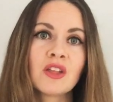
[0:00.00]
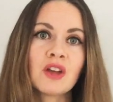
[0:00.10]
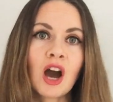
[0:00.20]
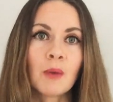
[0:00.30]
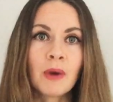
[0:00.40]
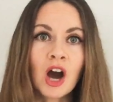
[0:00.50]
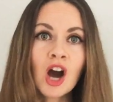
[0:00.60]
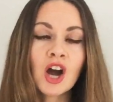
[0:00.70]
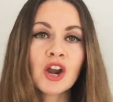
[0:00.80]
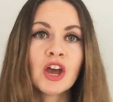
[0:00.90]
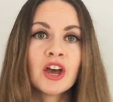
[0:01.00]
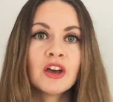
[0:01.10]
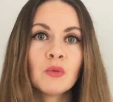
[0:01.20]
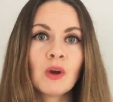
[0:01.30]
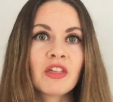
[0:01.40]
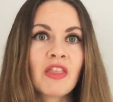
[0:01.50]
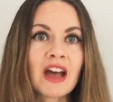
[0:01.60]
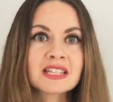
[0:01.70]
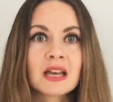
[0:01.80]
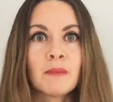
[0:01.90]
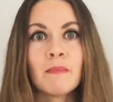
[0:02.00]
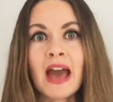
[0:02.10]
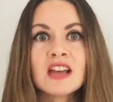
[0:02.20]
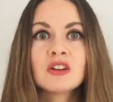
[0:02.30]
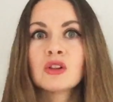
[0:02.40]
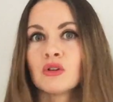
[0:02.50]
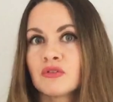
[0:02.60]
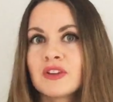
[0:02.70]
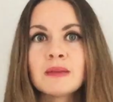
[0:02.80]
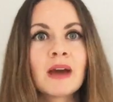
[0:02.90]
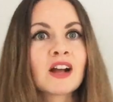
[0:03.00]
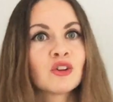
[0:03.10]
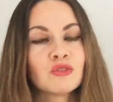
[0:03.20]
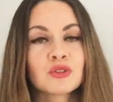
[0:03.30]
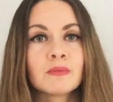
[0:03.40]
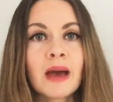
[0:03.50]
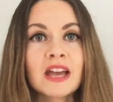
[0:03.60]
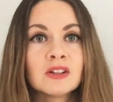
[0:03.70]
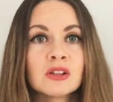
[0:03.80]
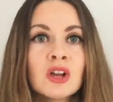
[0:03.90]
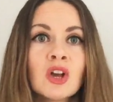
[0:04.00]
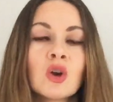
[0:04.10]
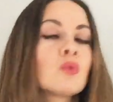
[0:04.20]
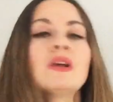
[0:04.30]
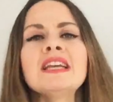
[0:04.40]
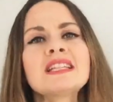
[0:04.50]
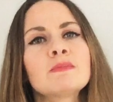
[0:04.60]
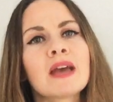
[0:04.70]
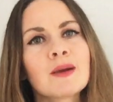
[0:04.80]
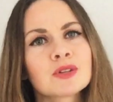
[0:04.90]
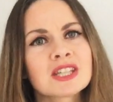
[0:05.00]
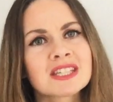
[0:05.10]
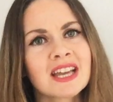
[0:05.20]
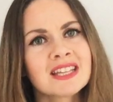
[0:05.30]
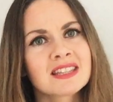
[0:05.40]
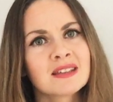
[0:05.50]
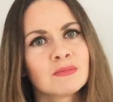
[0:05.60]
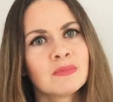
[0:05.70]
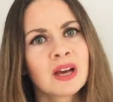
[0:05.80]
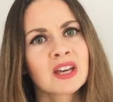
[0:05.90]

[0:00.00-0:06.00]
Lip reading: our partner, whether that's a male or a female or another male, we need to be able to say to them,